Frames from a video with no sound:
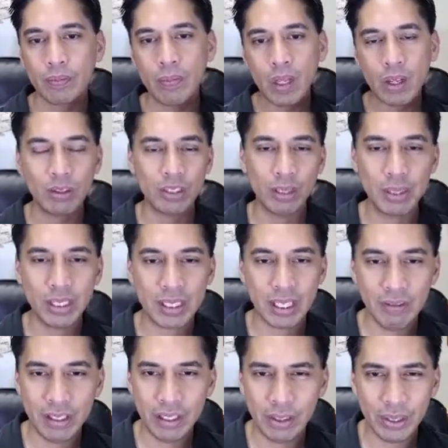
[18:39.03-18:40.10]
So I'm just
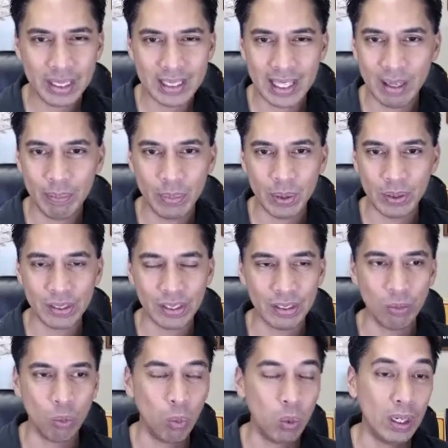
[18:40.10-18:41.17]
giving you examples of
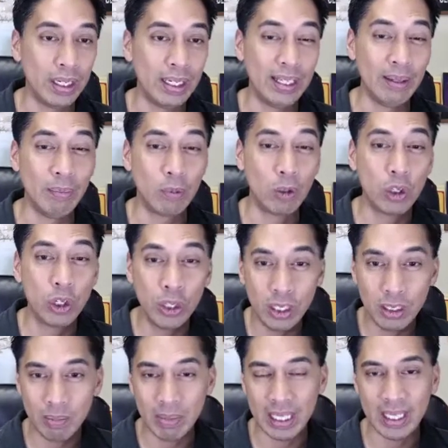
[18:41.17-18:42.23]
what it could
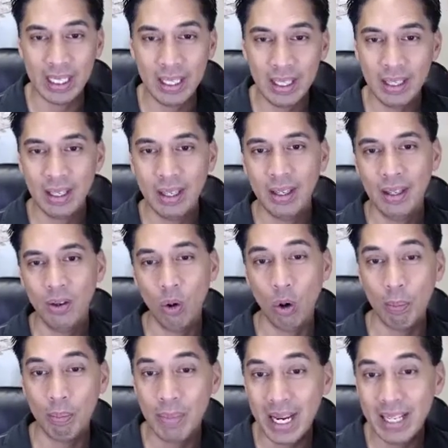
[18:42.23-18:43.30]
be or
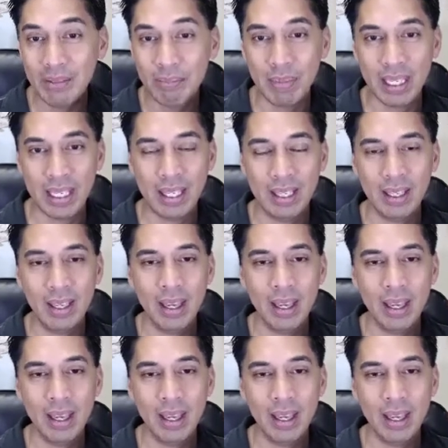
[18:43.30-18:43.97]
might be,